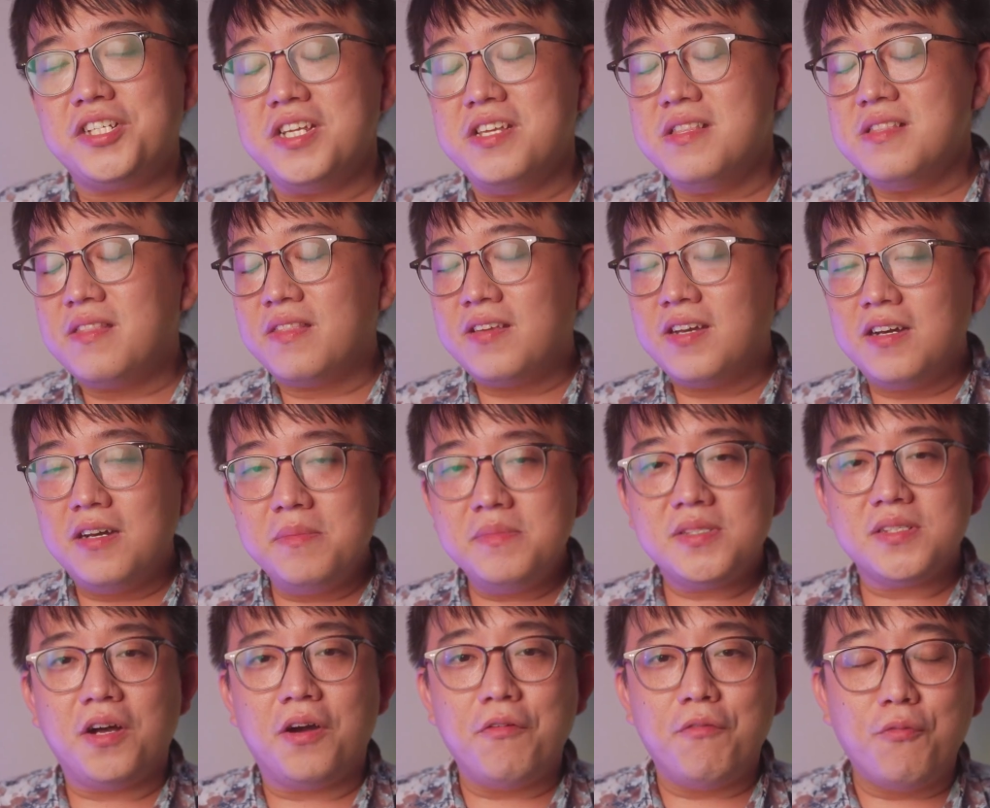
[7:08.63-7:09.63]
in
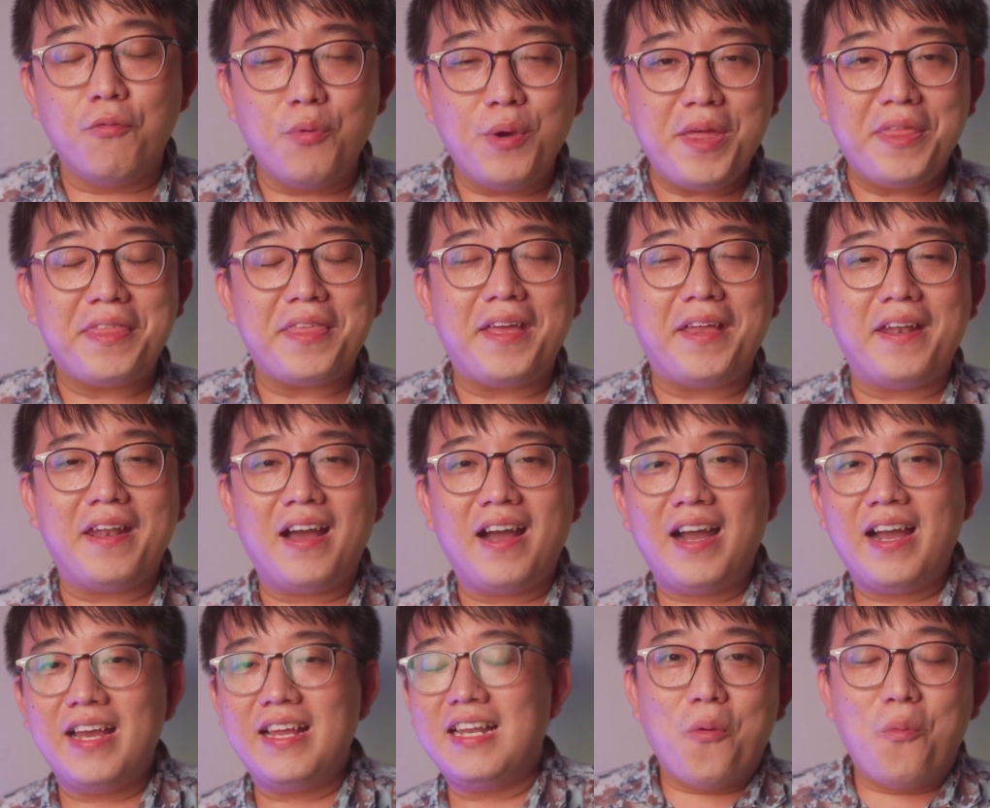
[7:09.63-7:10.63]
terms of width and
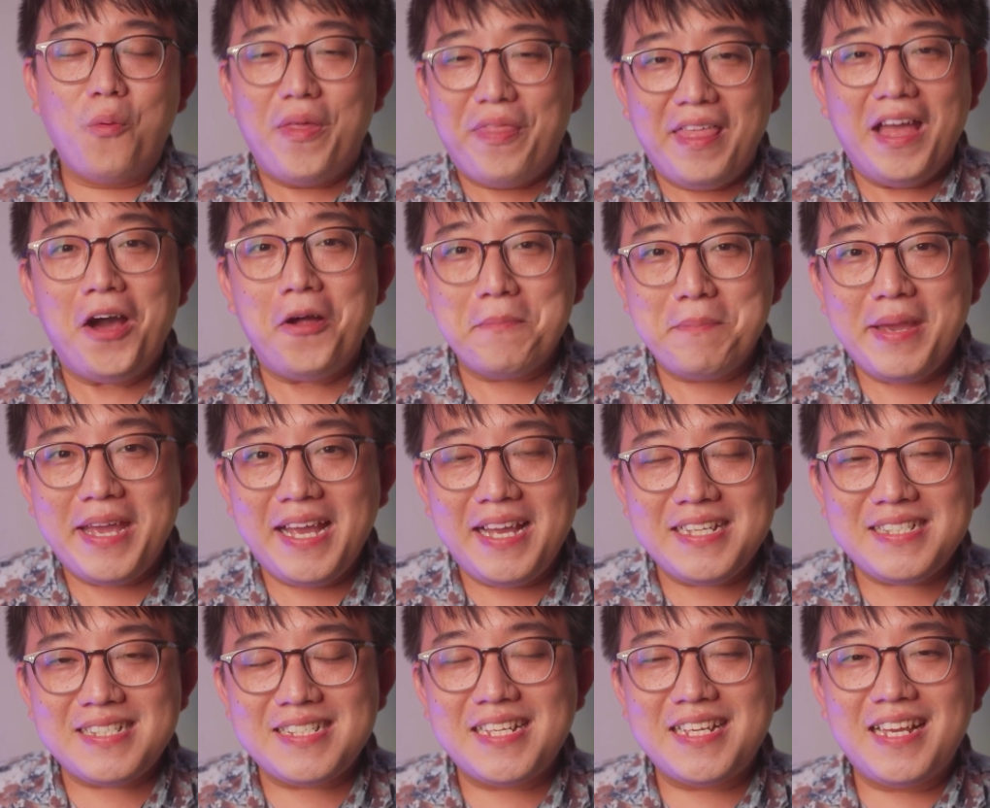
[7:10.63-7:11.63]
height, without
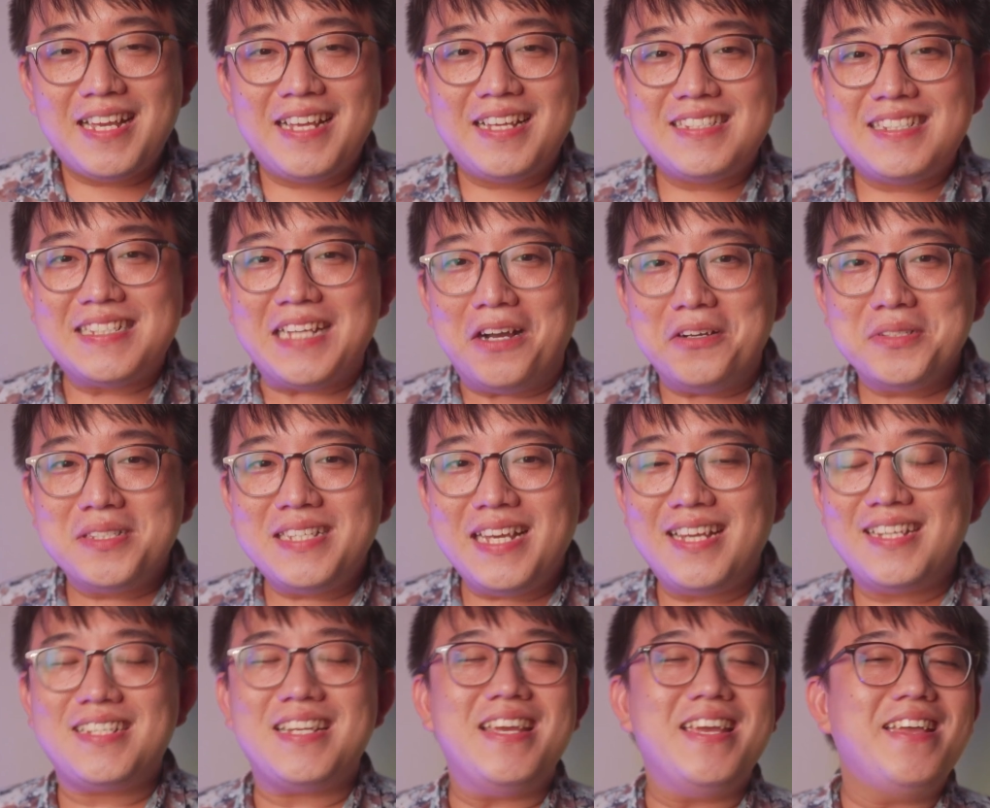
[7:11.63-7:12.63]
bass,
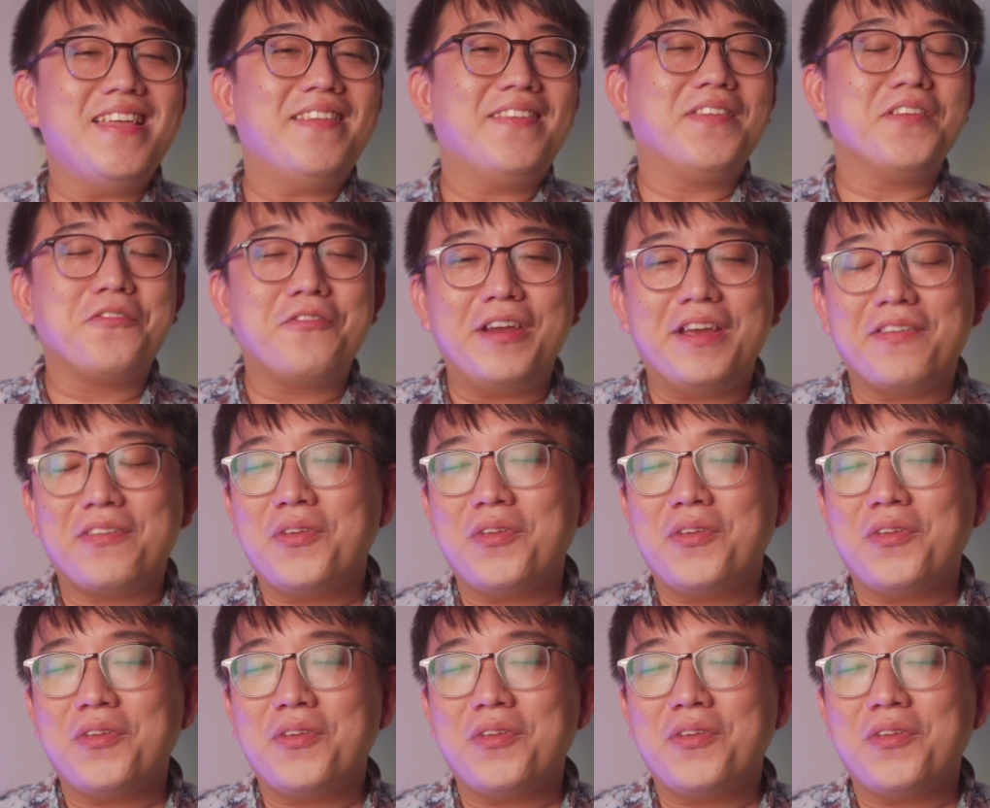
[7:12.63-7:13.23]
soundstage is great.